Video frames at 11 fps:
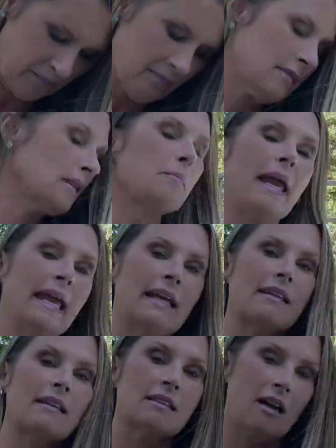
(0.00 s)
the band
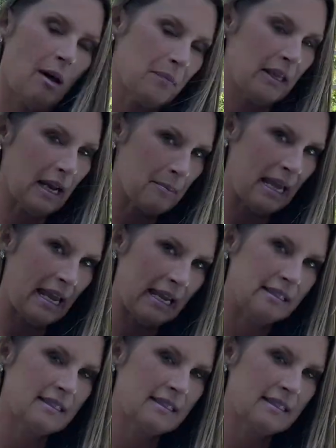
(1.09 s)
at the top that I made.